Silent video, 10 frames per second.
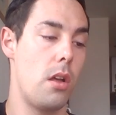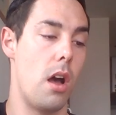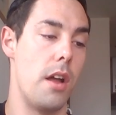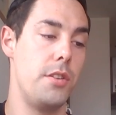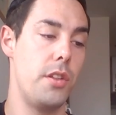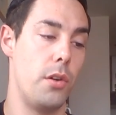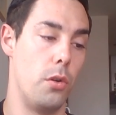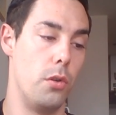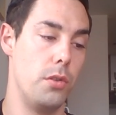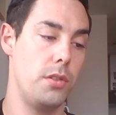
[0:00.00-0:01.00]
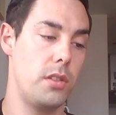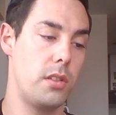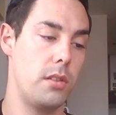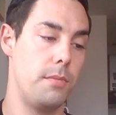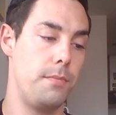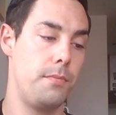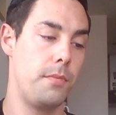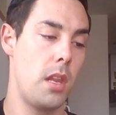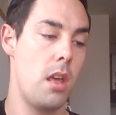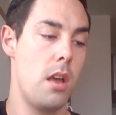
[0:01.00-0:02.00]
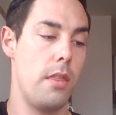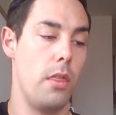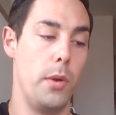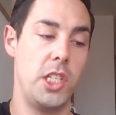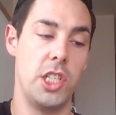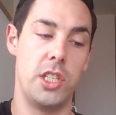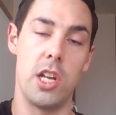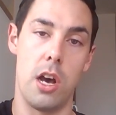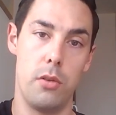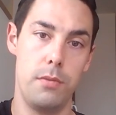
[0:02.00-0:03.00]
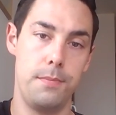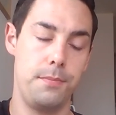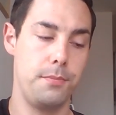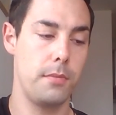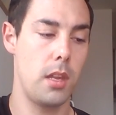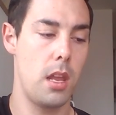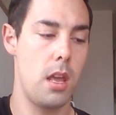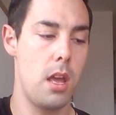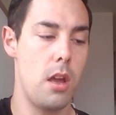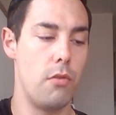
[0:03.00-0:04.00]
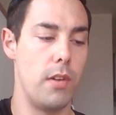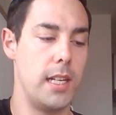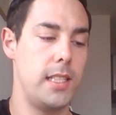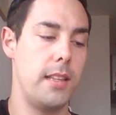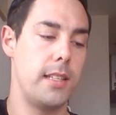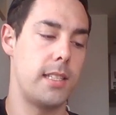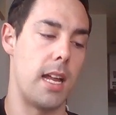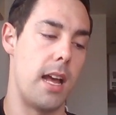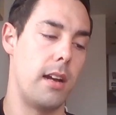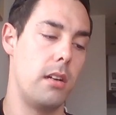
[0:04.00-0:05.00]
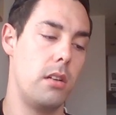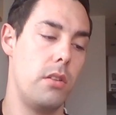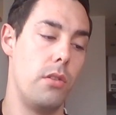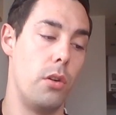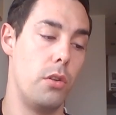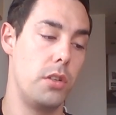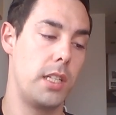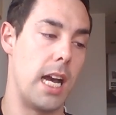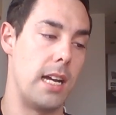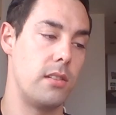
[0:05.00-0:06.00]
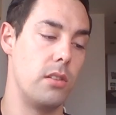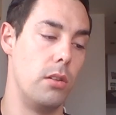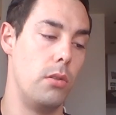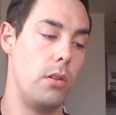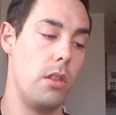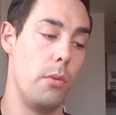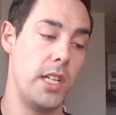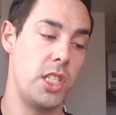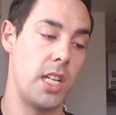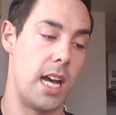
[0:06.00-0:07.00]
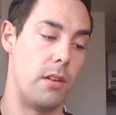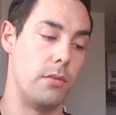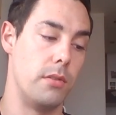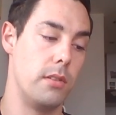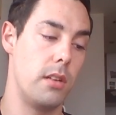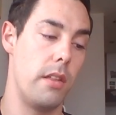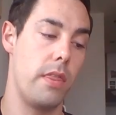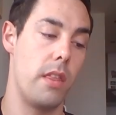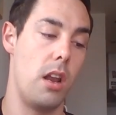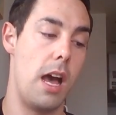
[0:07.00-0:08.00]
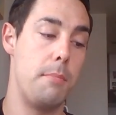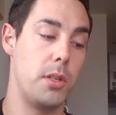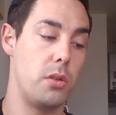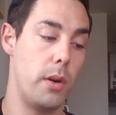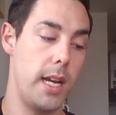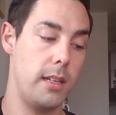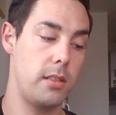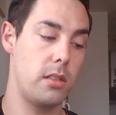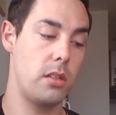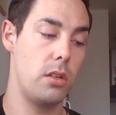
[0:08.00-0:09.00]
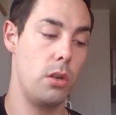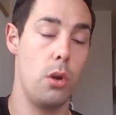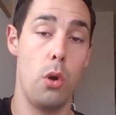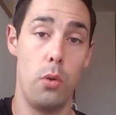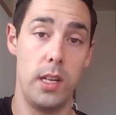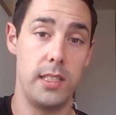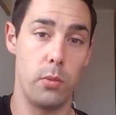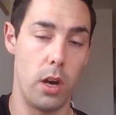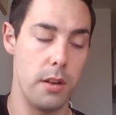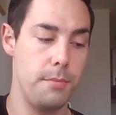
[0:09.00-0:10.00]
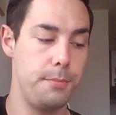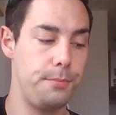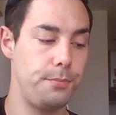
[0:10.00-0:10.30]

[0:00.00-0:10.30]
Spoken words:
Under the Horns, The Witch's Knoll, Raising the Stang, The Horned Castle, The Wish Towns, The Light Betwixt, All Is One,